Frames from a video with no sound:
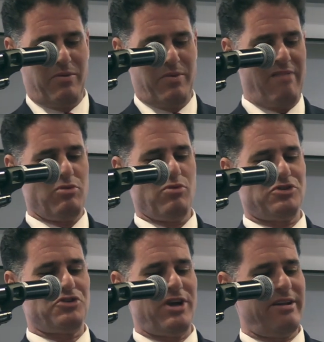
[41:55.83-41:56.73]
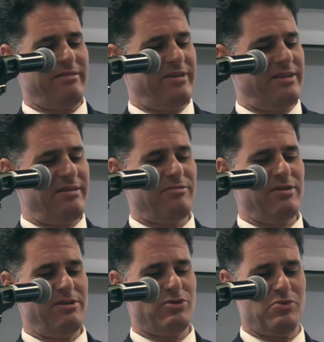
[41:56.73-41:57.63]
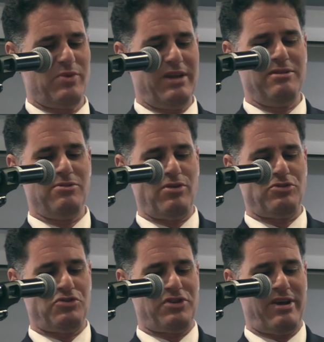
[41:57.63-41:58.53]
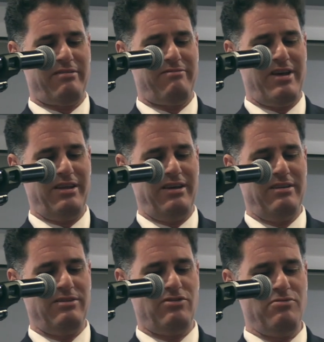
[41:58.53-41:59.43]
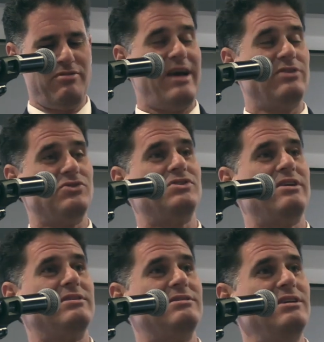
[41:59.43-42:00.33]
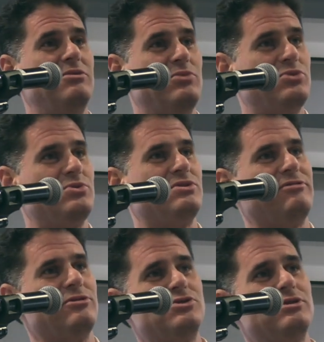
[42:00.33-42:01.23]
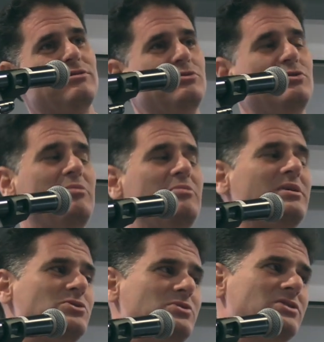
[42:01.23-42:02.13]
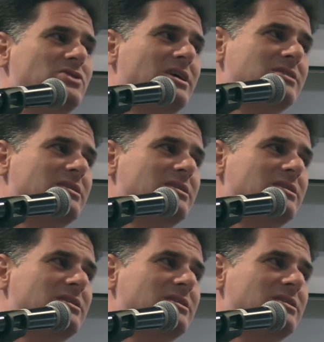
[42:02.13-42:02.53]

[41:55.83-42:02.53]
we have a Rosh Hashanah event every year. So when I did the Rosh Hashanah event in 2017, which was the first year of the Trump administration, I